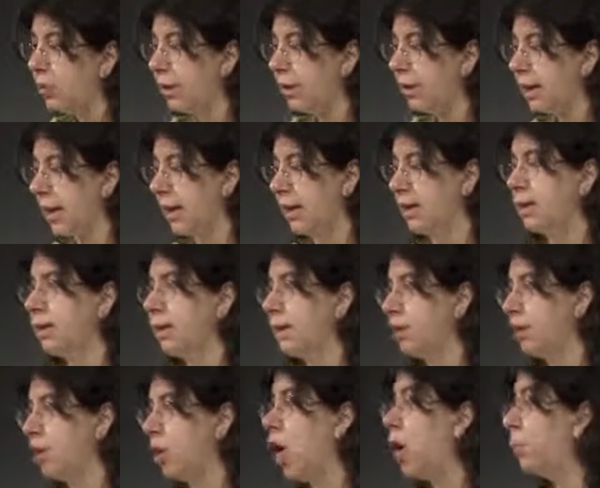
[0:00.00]
we can
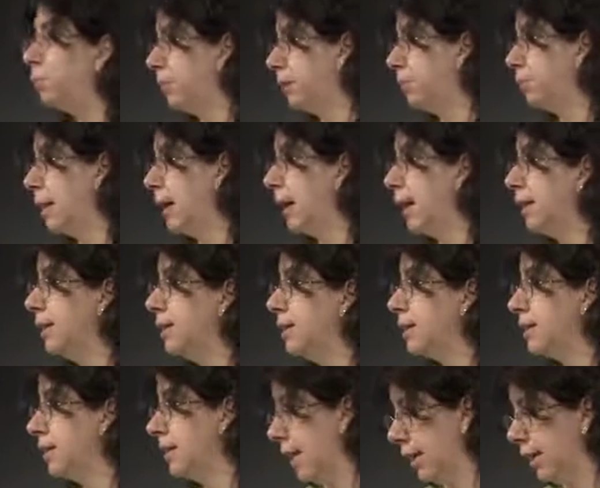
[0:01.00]

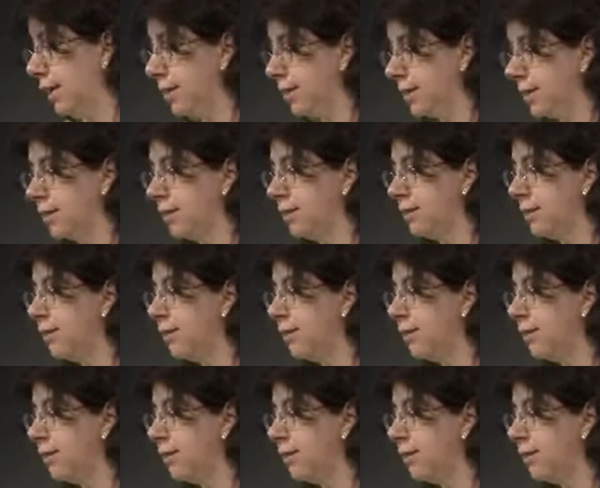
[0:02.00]
optimize this